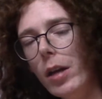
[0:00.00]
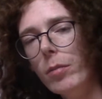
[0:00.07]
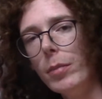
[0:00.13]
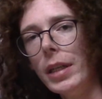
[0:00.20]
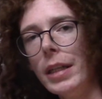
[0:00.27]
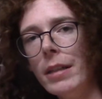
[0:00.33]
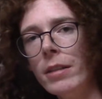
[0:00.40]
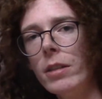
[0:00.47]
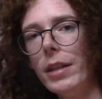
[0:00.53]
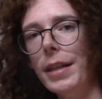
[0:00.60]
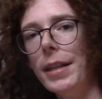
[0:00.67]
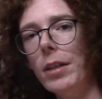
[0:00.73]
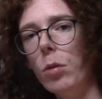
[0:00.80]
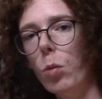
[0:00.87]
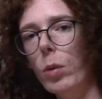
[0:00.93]
means
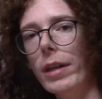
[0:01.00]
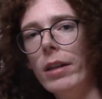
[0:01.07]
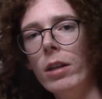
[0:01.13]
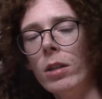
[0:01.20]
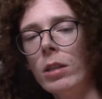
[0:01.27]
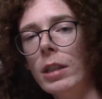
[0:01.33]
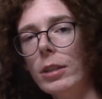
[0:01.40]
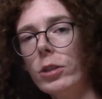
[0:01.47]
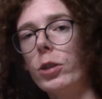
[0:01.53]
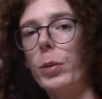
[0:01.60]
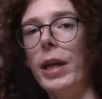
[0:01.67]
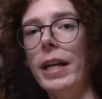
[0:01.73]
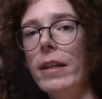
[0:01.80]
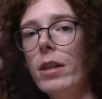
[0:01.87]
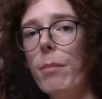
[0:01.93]
it will
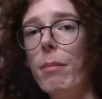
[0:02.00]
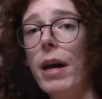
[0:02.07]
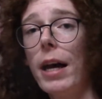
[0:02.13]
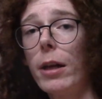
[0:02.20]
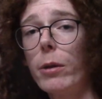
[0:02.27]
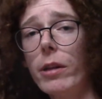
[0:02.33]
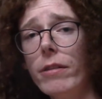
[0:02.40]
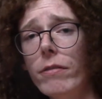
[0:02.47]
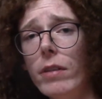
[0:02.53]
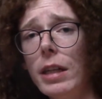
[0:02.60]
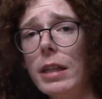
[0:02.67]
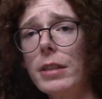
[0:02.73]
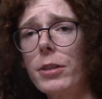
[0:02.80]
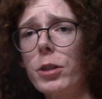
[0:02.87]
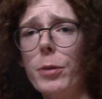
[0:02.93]
drain the battery
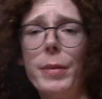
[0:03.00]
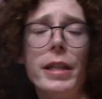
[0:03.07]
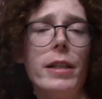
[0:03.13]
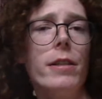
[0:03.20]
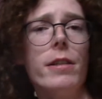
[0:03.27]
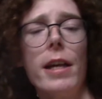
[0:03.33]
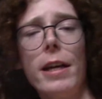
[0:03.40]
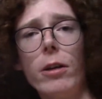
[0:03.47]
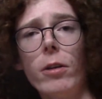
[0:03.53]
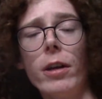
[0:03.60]
faster because they are